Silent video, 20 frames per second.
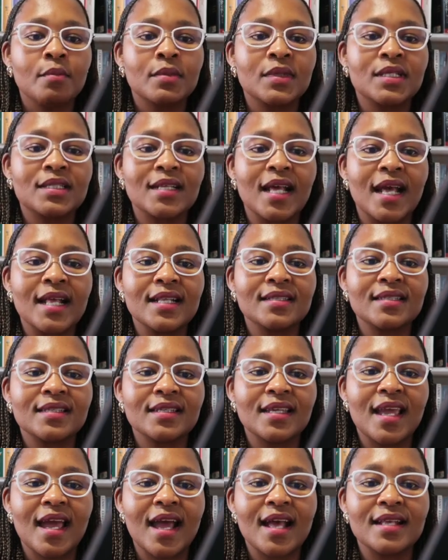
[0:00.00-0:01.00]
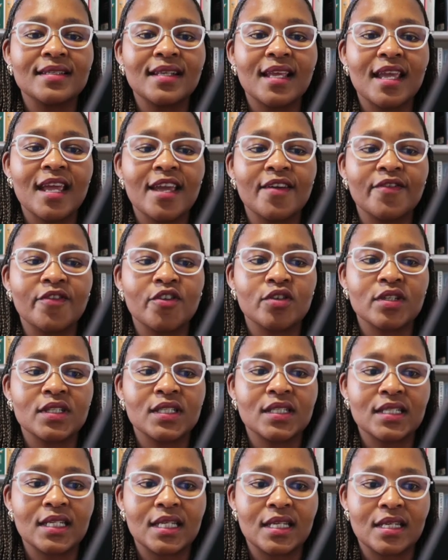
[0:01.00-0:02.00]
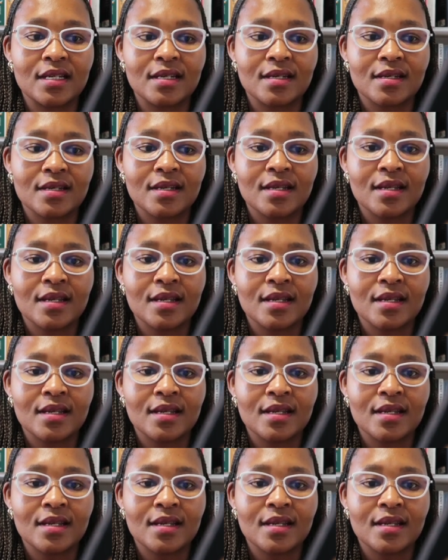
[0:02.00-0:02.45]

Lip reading: Mzansi has ever seen.